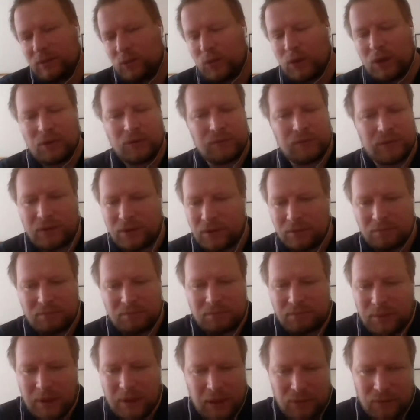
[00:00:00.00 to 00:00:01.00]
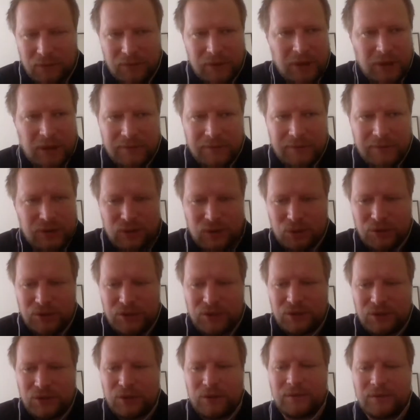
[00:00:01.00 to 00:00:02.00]
one of the kind of relevant
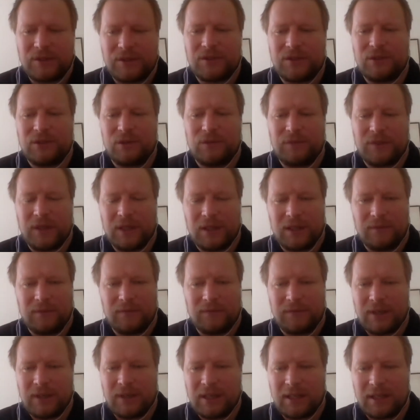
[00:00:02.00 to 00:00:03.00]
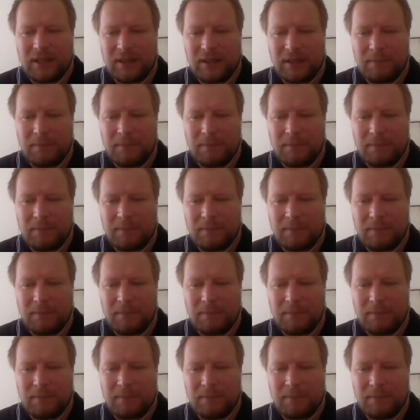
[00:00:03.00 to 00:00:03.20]
sources, University of Vienna,